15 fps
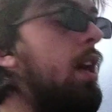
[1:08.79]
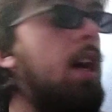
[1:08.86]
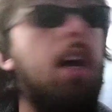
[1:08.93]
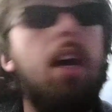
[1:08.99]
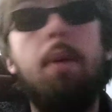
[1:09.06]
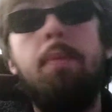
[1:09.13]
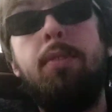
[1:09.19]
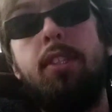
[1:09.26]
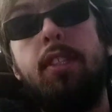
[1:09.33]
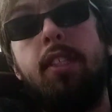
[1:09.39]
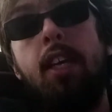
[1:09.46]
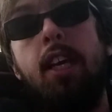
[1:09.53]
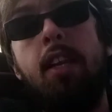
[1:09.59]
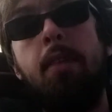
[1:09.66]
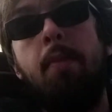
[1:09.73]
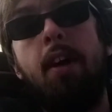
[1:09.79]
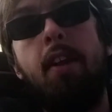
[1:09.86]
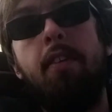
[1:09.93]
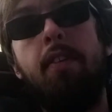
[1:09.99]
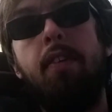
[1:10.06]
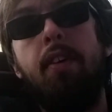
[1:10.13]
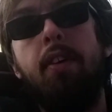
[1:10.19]
obscene amount
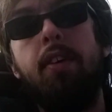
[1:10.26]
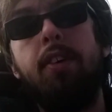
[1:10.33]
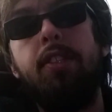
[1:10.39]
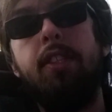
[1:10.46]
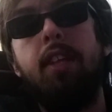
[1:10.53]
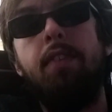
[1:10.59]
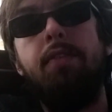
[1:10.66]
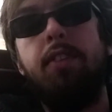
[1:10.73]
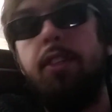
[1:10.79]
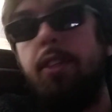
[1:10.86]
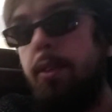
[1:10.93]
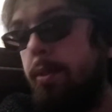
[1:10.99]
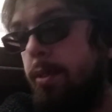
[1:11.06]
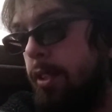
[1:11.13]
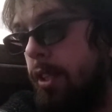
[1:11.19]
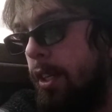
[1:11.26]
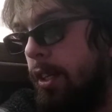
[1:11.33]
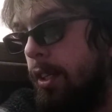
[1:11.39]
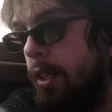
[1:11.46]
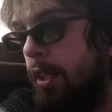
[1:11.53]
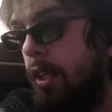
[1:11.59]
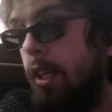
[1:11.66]
of stuff to do still.
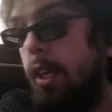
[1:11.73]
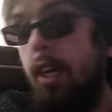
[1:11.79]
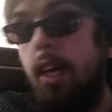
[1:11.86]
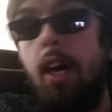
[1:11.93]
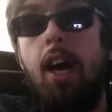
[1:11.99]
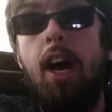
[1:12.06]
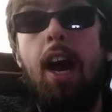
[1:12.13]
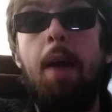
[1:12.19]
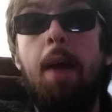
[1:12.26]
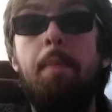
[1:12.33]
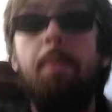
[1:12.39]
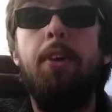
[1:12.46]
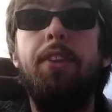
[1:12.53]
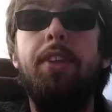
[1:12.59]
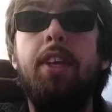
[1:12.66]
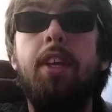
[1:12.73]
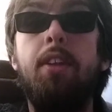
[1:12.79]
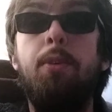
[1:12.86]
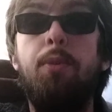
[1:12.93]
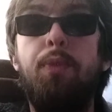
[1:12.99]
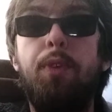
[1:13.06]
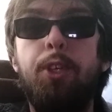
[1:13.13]
I'm building a
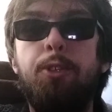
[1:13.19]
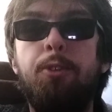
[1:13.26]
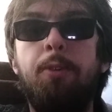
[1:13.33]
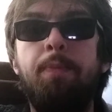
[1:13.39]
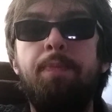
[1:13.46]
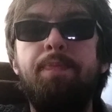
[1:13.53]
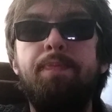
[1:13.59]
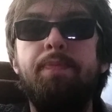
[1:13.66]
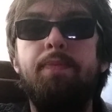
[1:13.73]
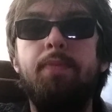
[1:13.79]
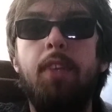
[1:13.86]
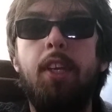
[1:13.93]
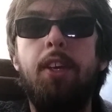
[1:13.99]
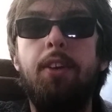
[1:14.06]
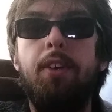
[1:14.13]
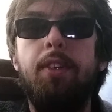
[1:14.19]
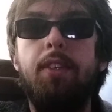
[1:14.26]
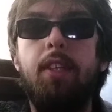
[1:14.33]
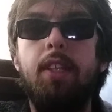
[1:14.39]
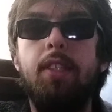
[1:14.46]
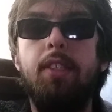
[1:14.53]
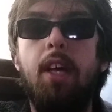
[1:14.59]
new fish room here
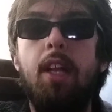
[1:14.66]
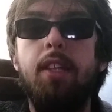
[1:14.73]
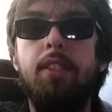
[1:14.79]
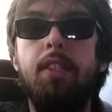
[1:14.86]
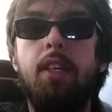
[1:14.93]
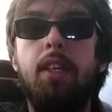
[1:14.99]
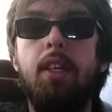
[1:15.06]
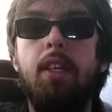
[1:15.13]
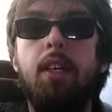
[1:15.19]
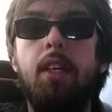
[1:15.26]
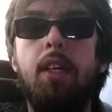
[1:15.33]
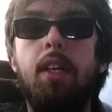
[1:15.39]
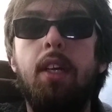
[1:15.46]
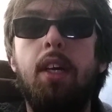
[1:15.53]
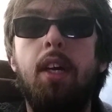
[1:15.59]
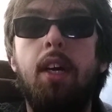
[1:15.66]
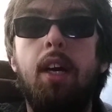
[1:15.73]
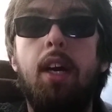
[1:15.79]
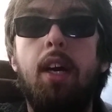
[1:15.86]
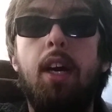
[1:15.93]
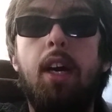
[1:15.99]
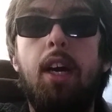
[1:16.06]
in Sallisaw.
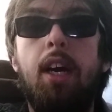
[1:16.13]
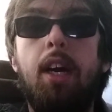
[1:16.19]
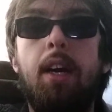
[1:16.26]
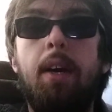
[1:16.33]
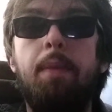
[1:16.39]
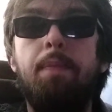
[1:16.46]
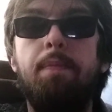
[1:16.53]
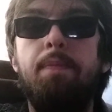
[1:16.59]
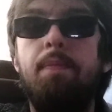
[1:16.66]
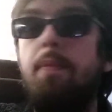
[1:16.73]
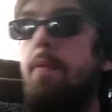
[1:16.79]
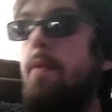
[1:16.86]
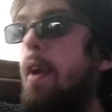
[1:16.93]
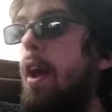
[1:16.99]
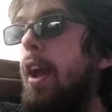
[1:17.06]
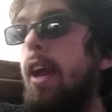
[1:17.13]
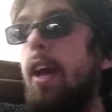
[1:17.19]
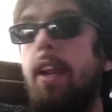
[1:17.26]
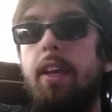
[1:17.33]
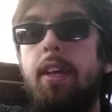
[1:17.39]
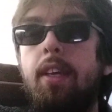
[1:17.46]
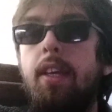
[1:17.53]
I
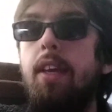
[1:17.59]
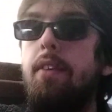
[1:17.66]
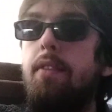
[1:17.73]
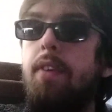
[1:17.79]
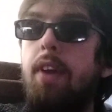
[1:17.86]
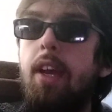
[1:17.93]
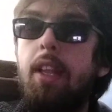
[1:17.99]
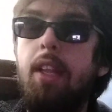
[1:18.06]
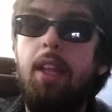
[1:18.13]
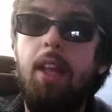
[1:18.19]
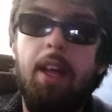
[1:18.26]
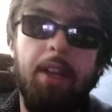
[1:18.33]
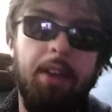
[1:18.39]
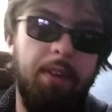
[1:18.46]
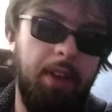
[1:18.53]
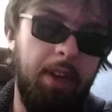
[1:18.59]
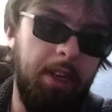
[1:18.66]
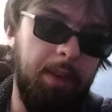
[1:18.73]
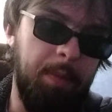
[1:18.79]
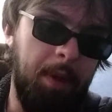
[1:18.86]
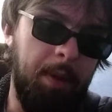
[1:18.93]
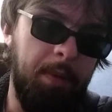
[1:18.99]
gotta give a lot of credit to
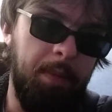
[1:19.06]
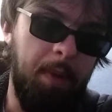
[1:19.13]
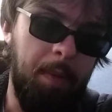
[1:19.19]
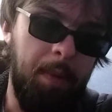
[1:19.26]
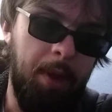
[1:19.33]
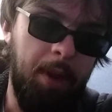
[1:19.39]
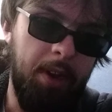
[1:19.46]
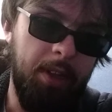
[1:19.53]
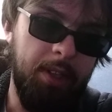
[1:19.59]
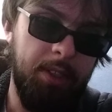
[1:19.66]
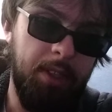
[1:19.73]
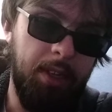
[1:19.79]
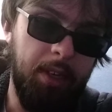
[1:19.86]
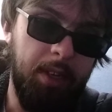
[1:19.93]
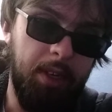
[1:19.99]
my parents. They